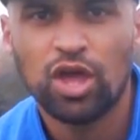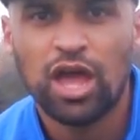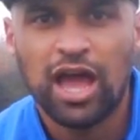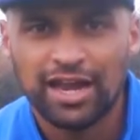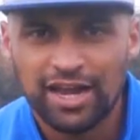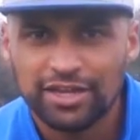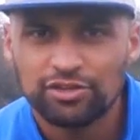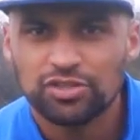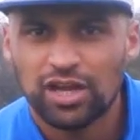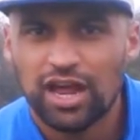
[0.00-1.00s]
and I
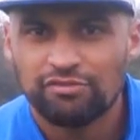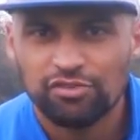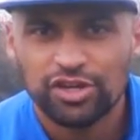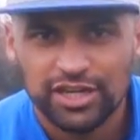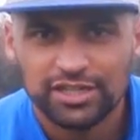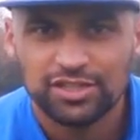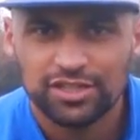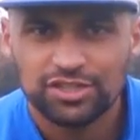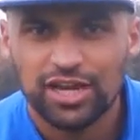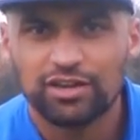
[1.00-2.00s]
used to like running into
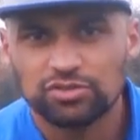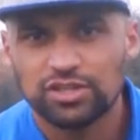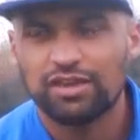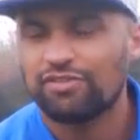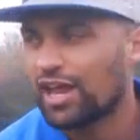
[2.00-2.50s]
the channels to give an